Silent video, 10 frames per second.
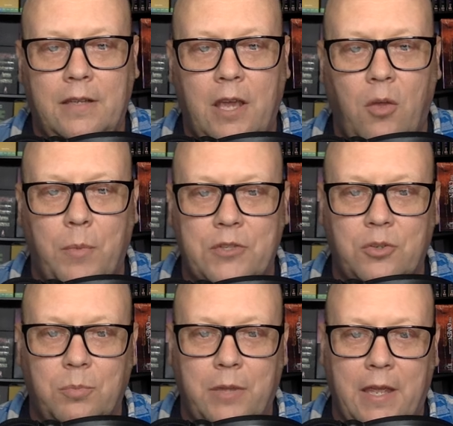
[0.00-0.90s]
Kel
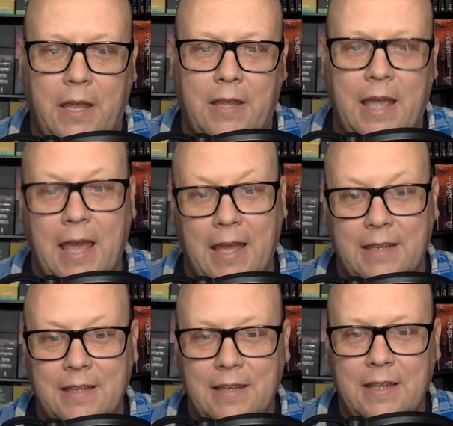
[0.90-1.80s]
Mitchell playing
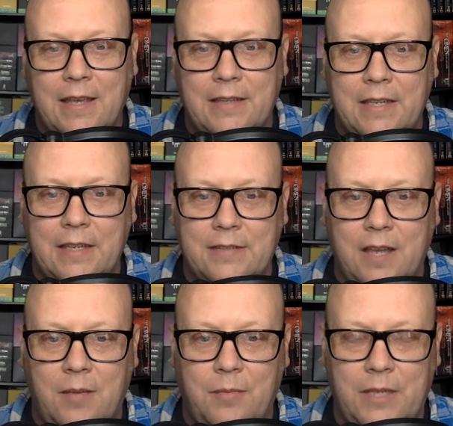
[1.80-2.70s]
Ed and
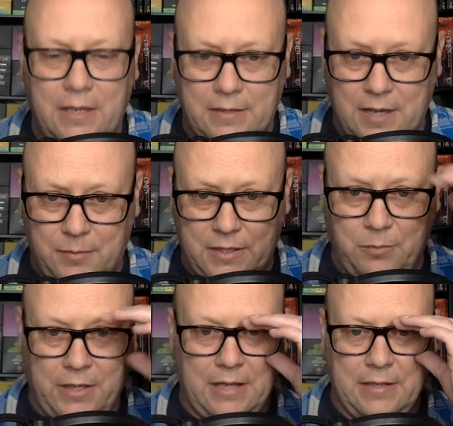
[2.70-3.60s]
Kenan Thompson
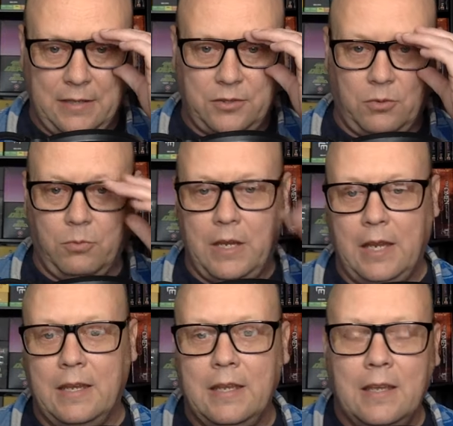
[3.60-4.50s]
playing Dexter
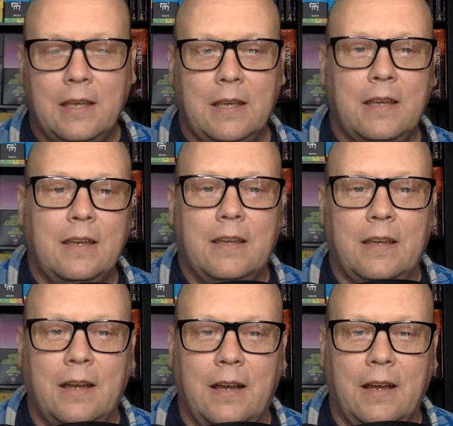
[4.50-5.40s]
Reed.
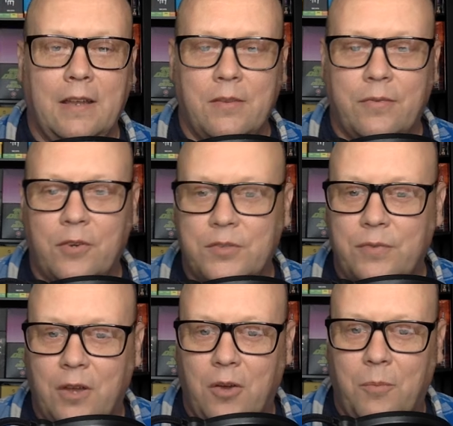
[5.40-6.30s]
In the first
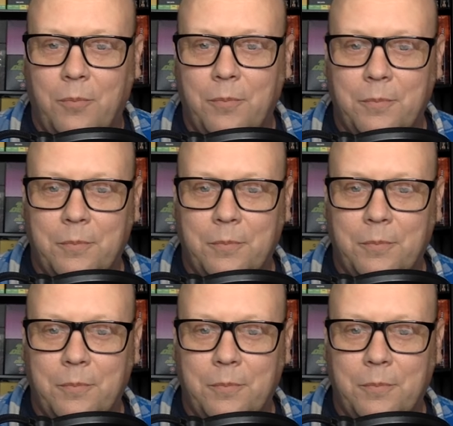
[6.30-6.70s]
film,